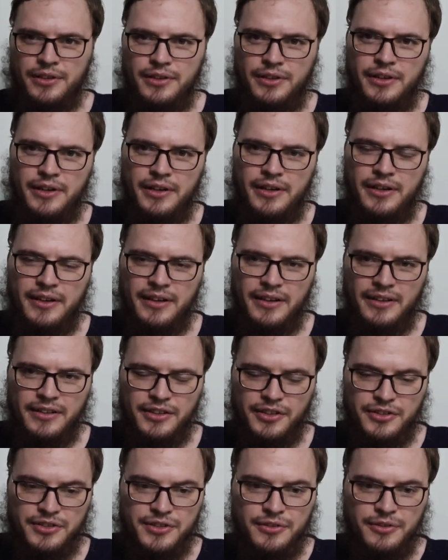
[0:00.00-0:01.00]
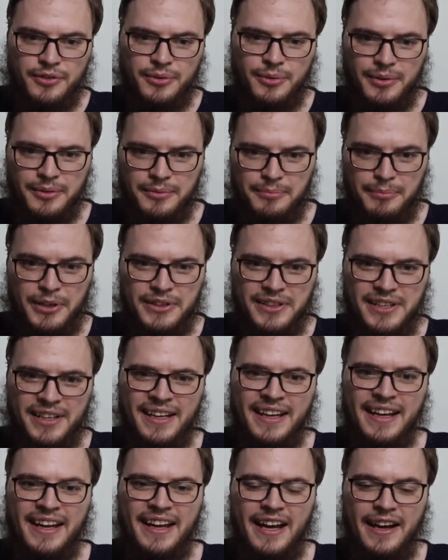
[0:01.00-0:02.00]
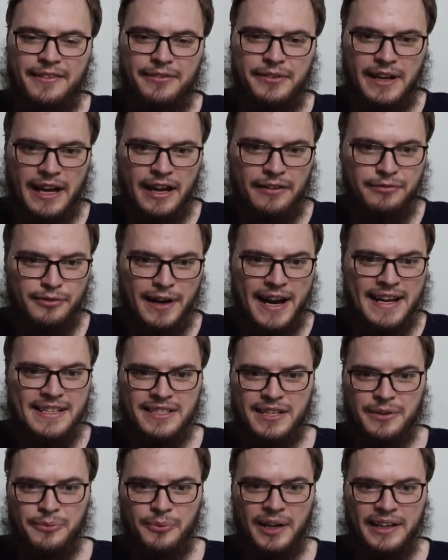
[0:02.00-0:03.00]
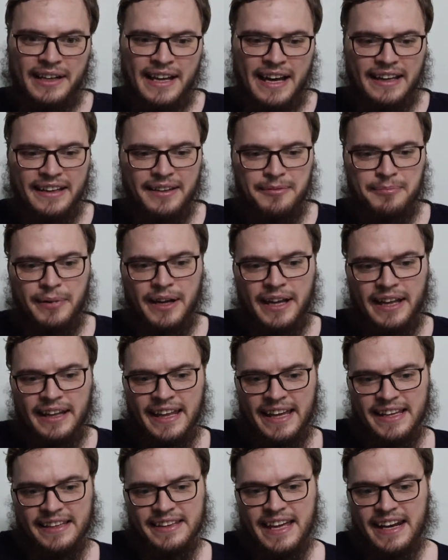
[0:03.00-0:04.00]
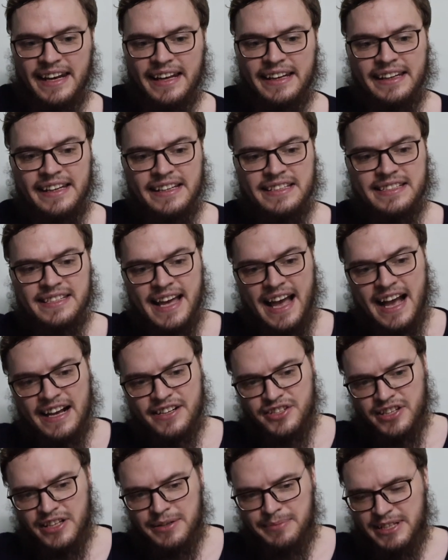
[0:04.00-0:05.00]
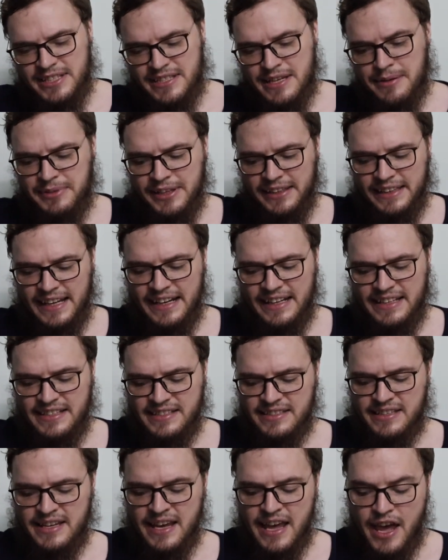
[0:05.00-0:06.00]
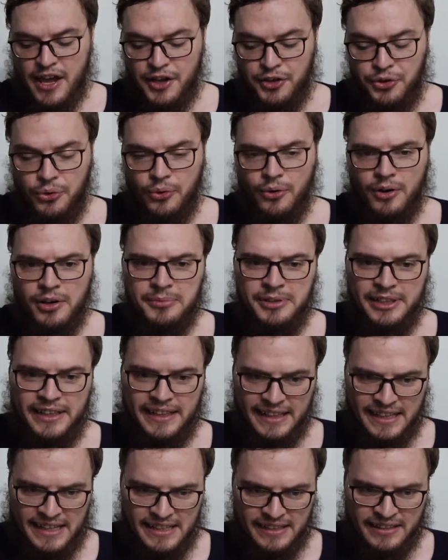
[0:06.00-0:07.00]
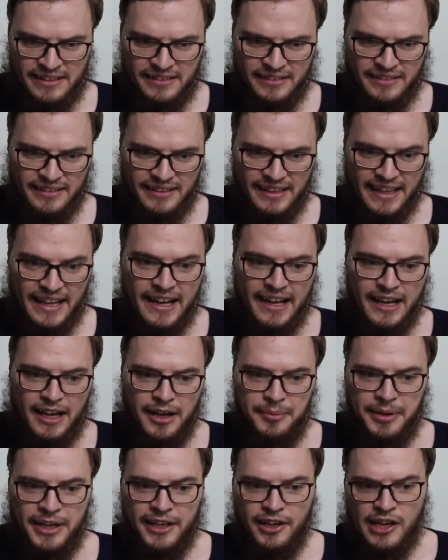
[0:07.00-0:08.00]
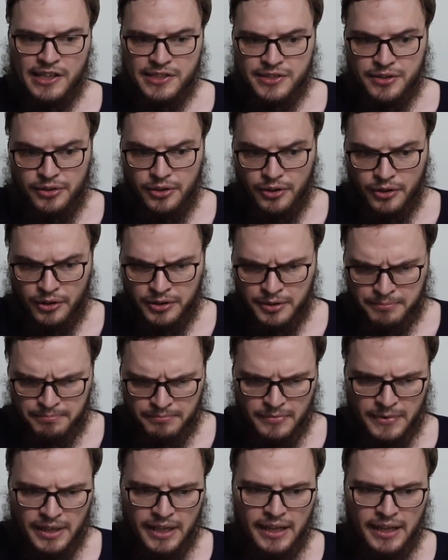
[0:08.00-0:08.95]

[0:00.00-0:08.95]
your 2 mud of rice and whatnot, but like that it needs to actually be something that is normally eaten. And also the udum,